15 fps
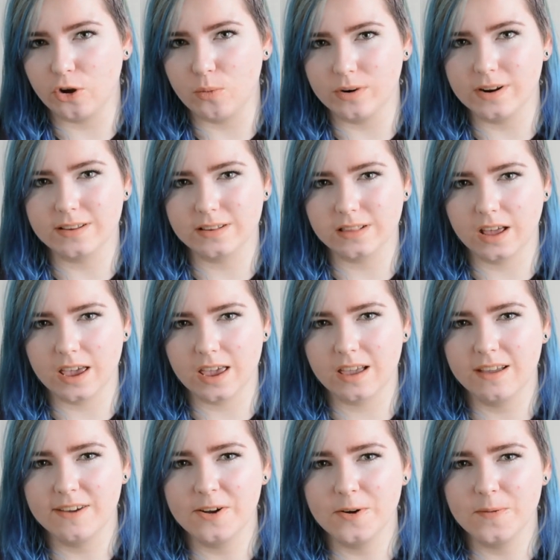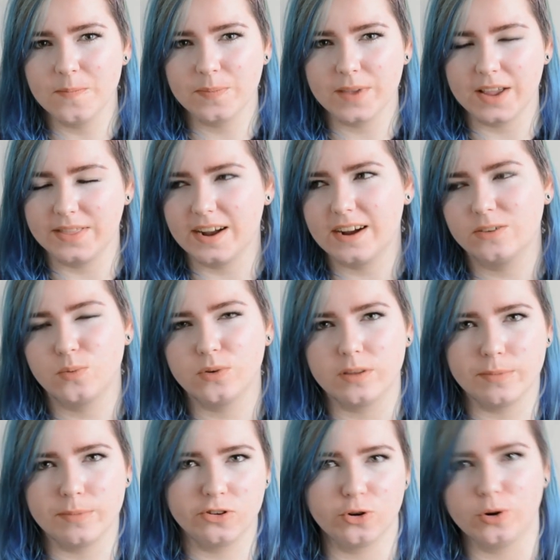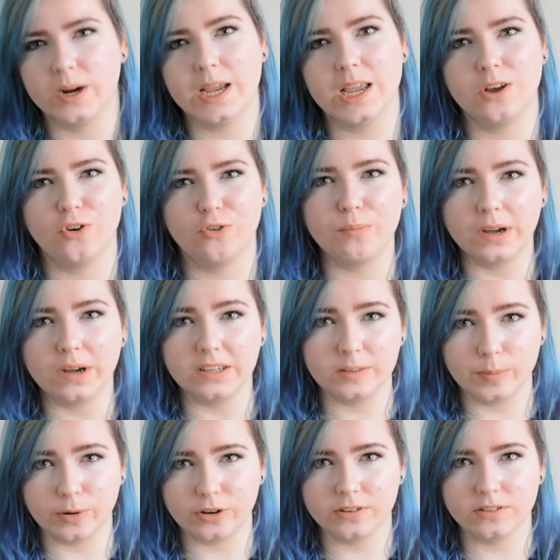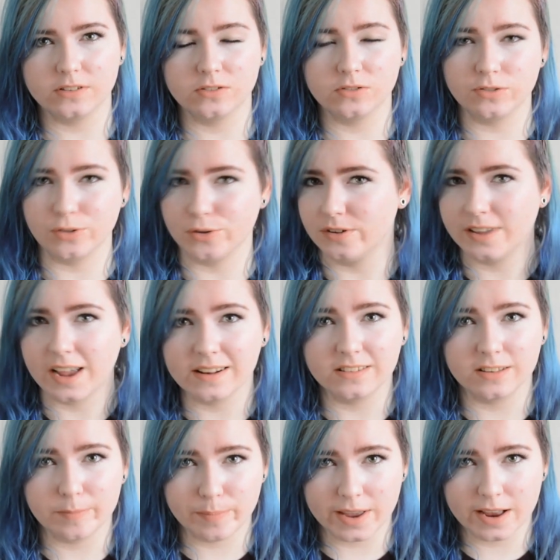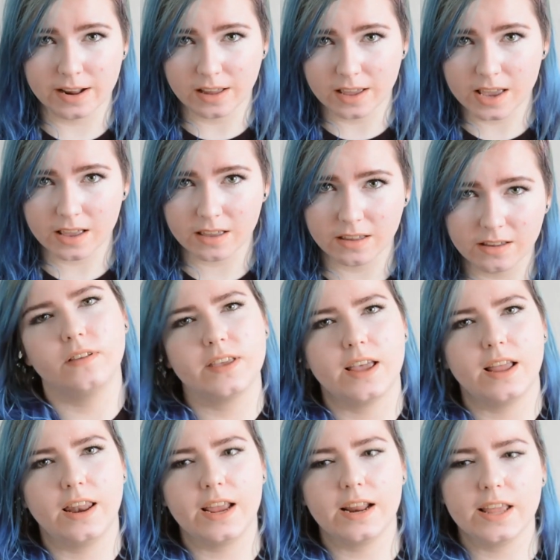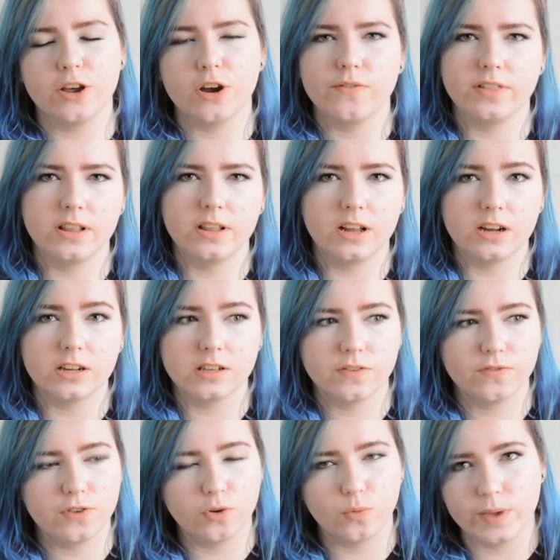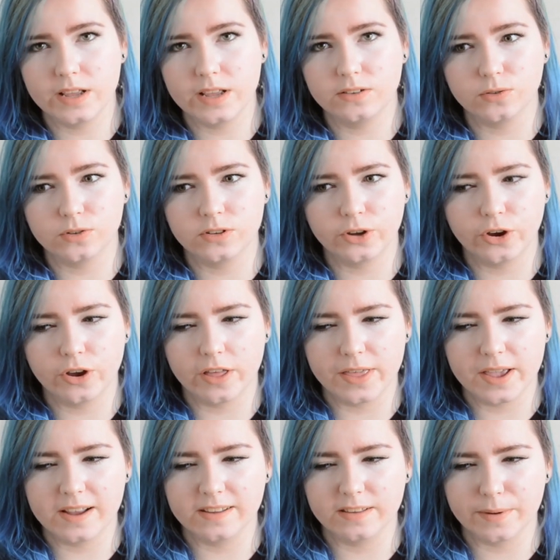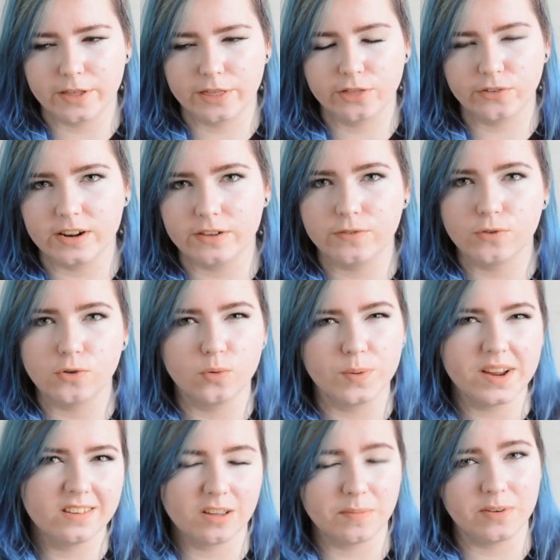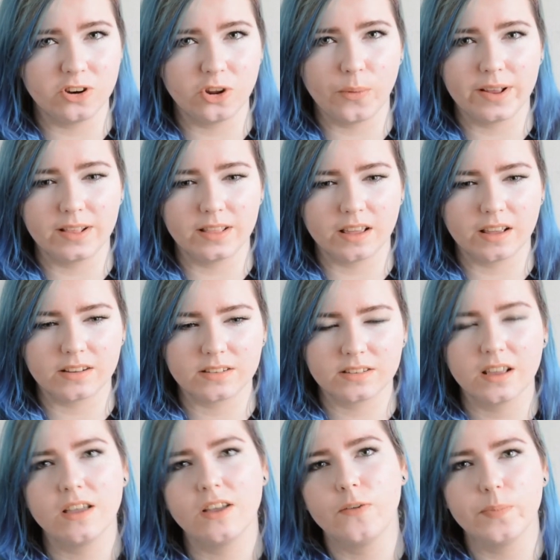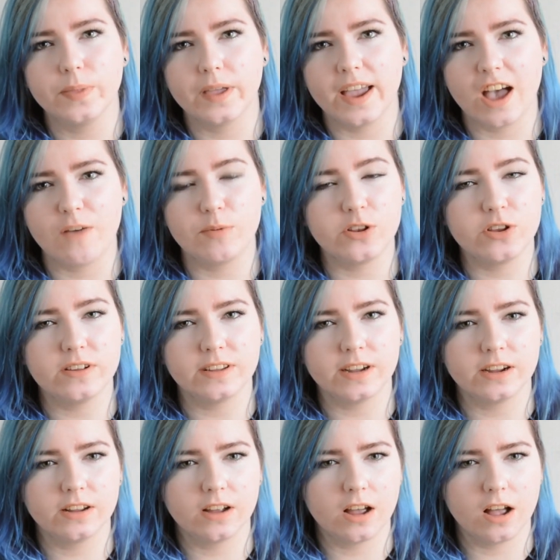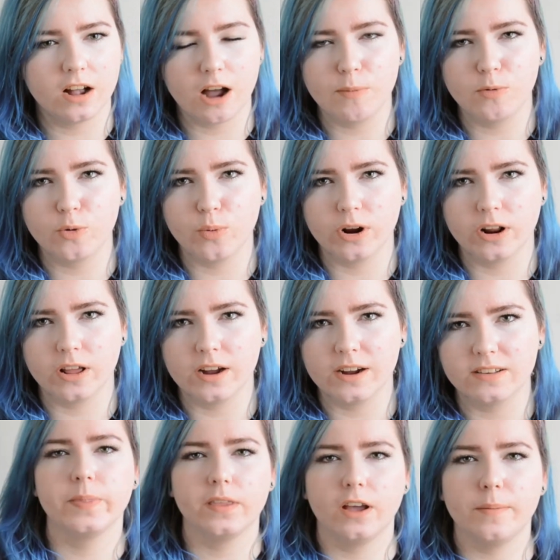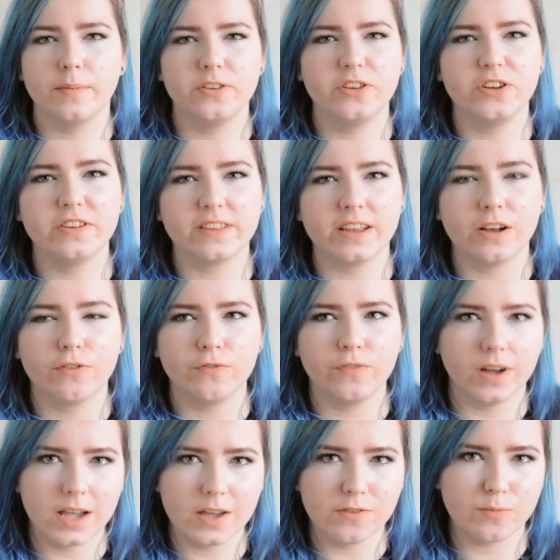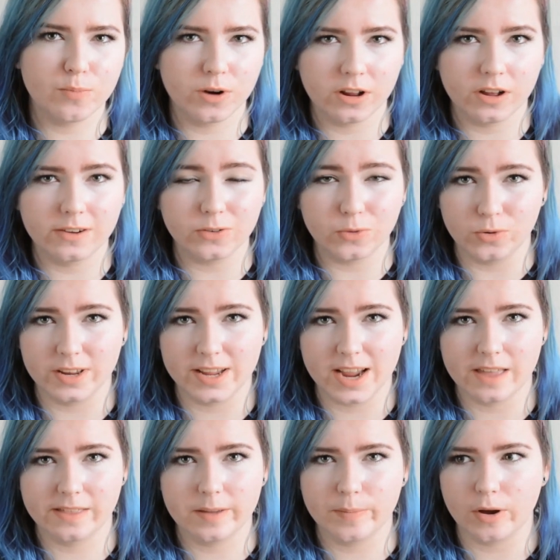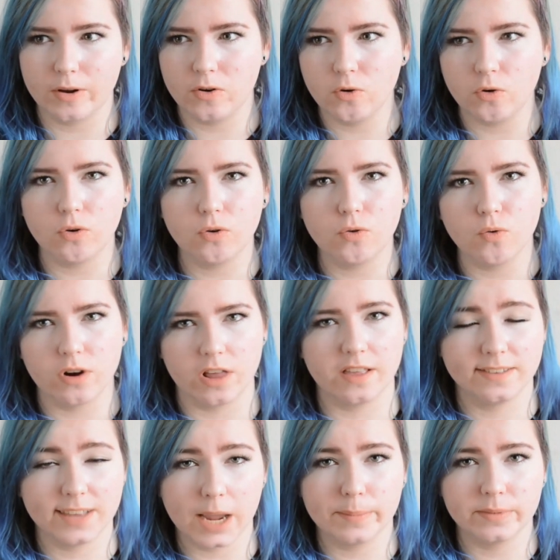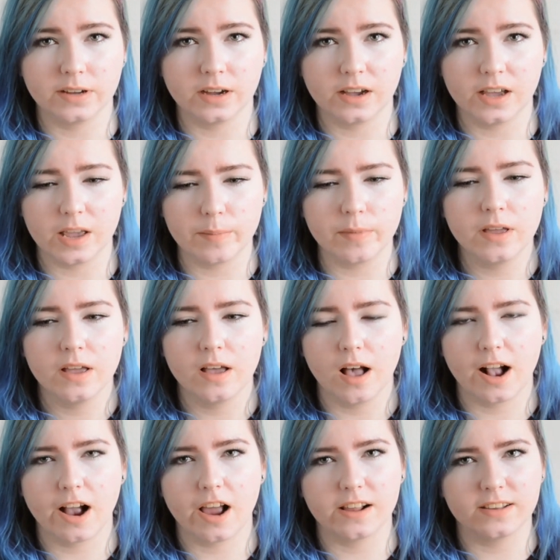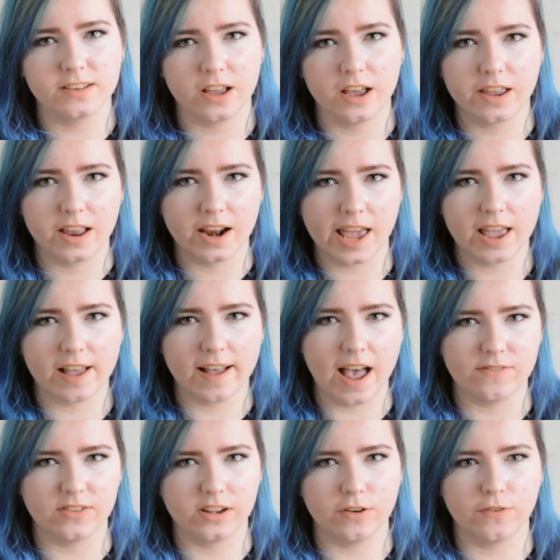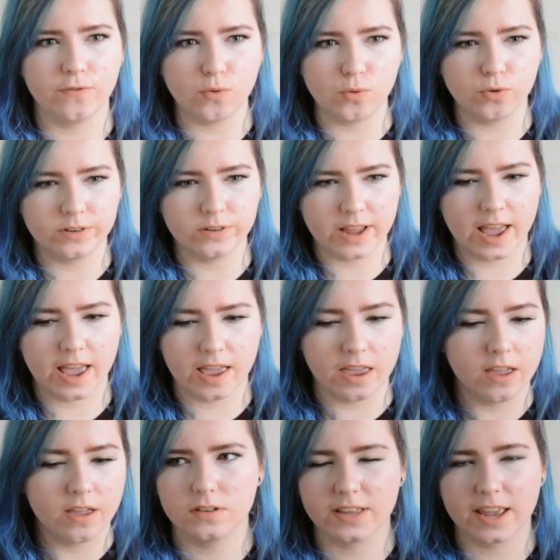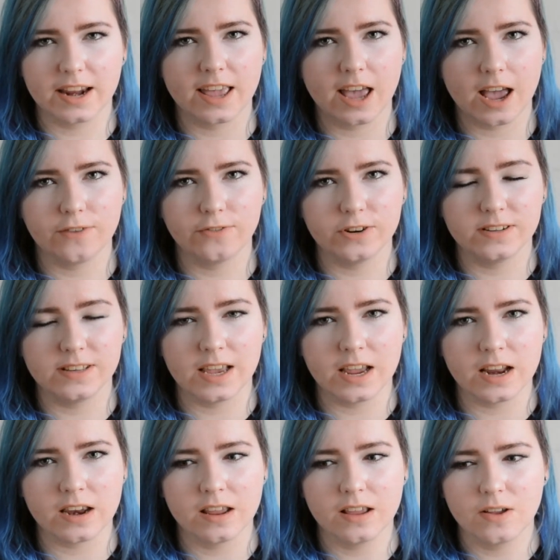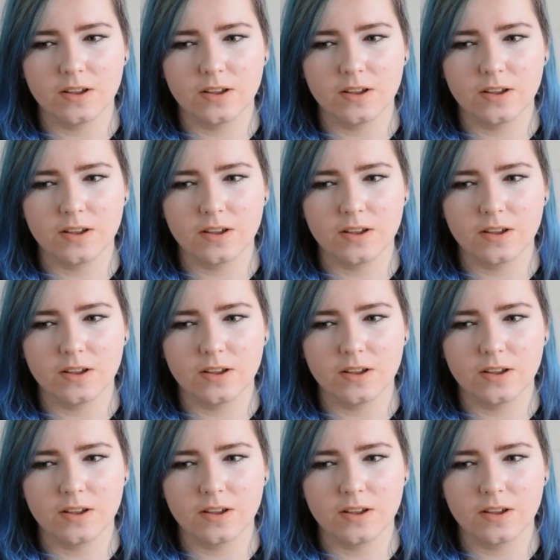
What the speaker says: what it's like, and that's what the majority of my spots do tend to be like. So yeah, lately over the last few weeks or so, I think it's about to 4 weeks I've been doing this, I have been using a couple of products. I've been using 5 products altogether, but not all at the same time. I kind of circulate. I have like a 4-day skincare routine.